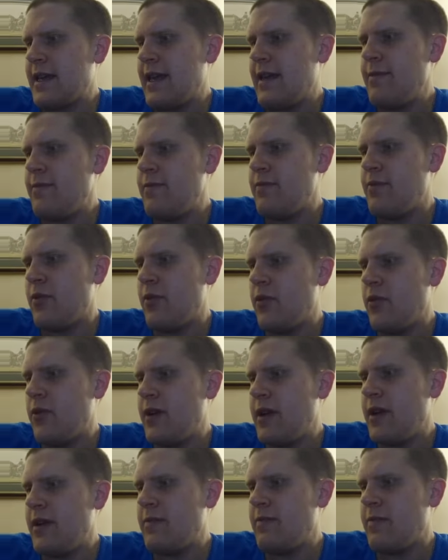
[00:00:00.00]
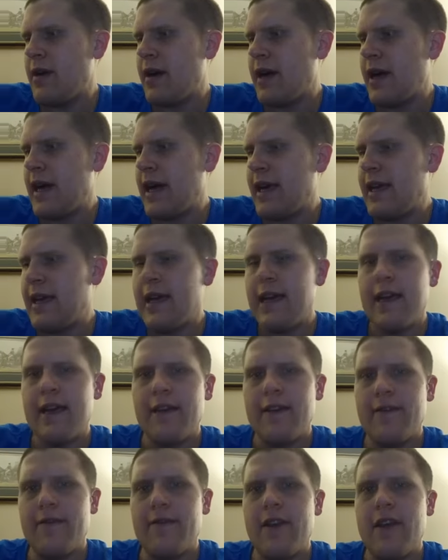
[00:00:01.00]
imported by
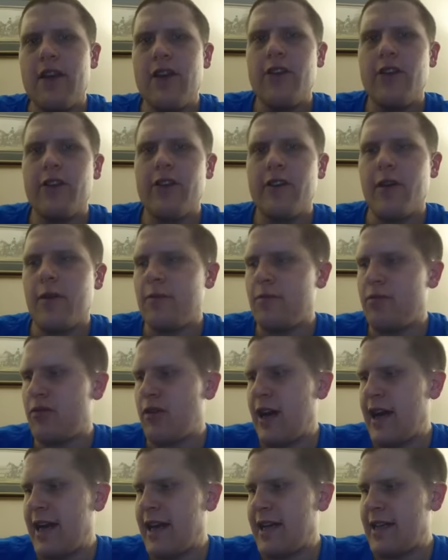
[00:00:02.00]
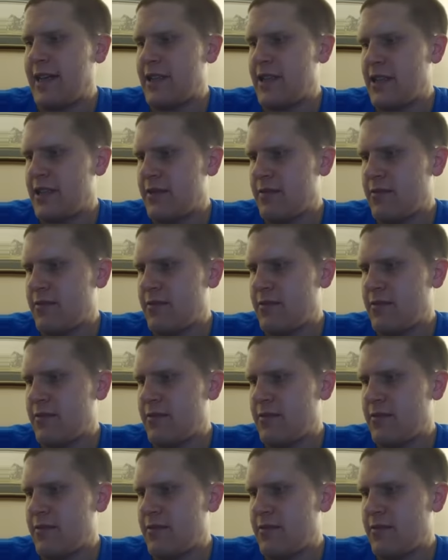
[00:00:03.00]
Vineyard Brands.